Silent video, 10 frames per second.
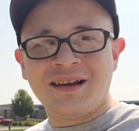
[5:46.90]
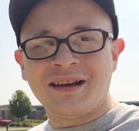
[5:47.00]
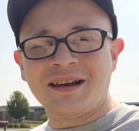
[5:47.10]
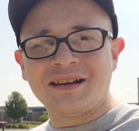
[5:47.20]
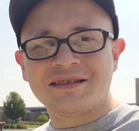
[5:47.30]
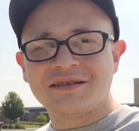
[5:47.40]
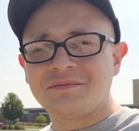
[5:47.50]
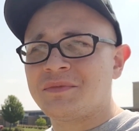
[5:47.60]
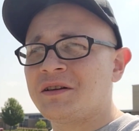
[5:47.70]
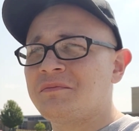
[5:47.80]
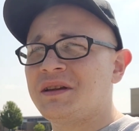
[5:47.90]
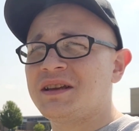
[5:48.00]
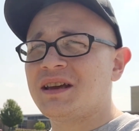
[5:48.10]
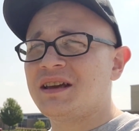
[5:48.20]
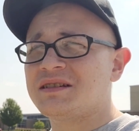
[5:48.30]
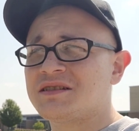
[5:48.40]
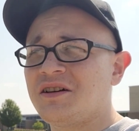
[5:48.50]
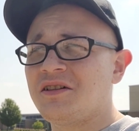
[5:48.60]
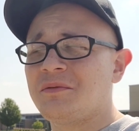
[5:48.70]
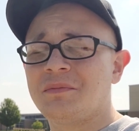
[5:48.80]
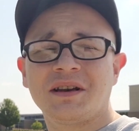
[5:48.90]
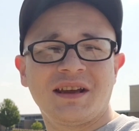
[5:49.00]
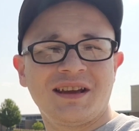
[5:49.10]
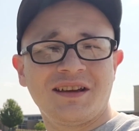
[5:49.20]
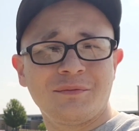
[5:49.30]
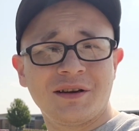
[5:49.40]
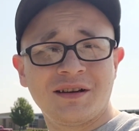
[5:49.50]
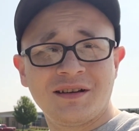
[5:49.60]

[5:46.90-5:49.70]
I got some BKs calling my name.